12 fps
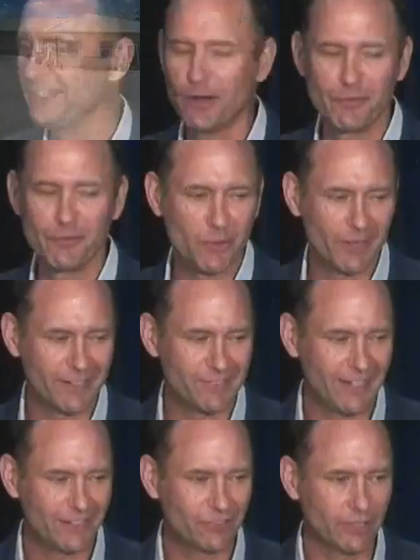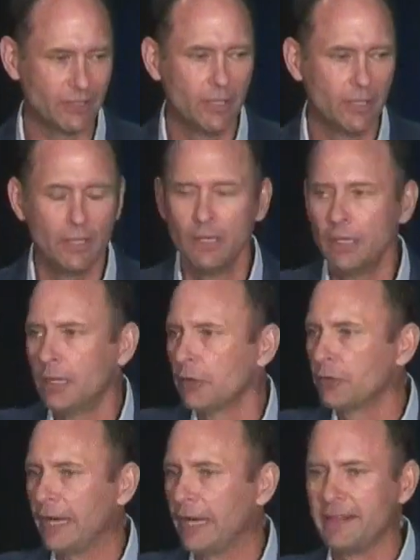of the organization,
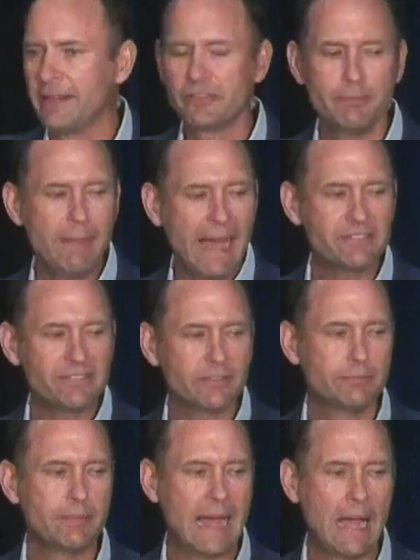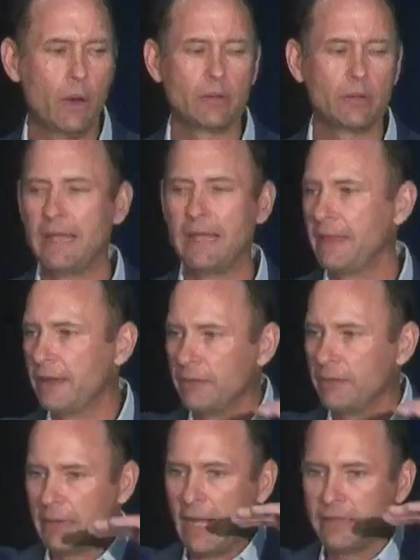created this massive mound, and
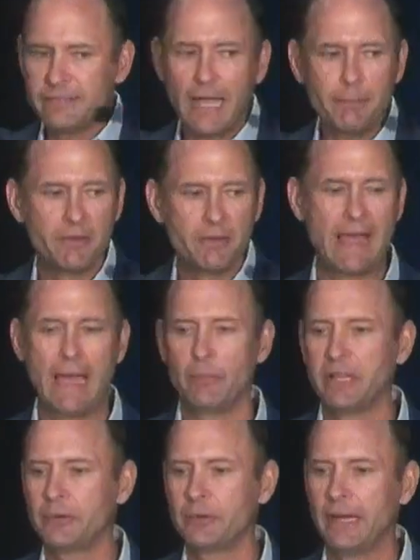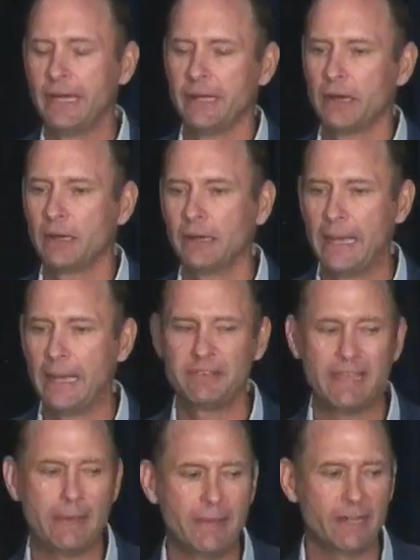then on top of that, we created our
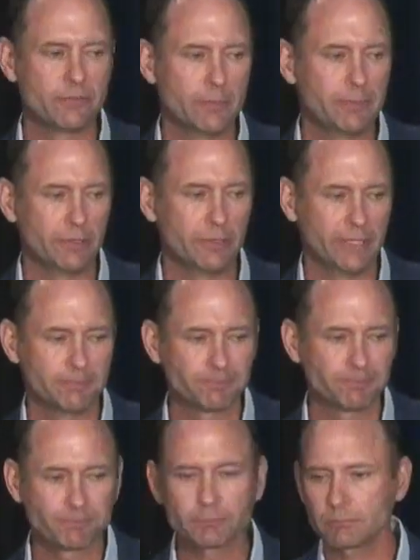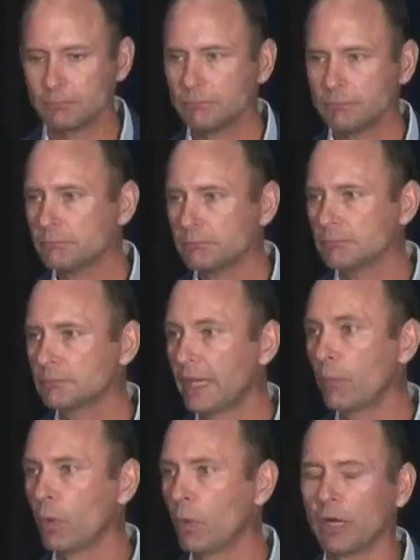habitat management building.
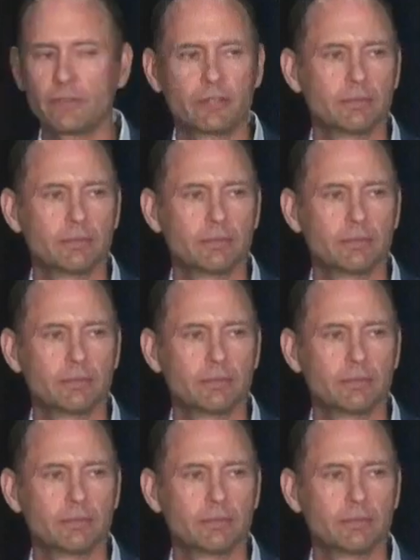It worked.